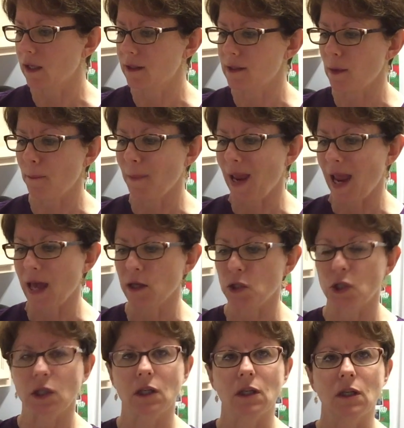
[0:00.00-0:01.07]
It's
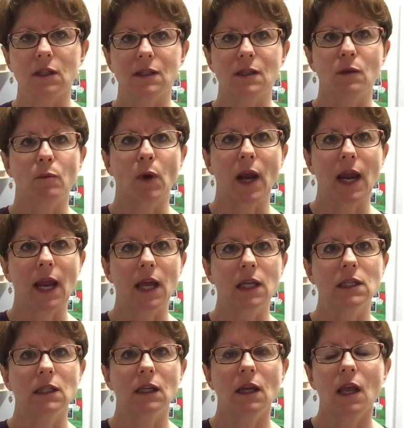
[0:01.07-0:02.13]
Imagine is the
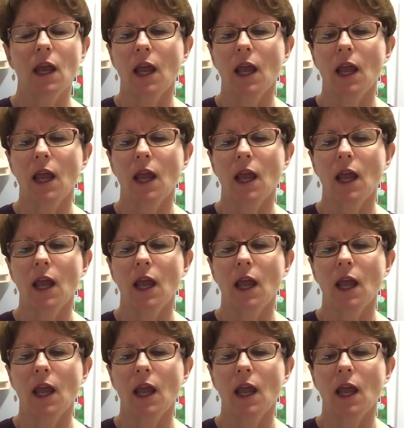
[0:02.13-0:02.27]
brand.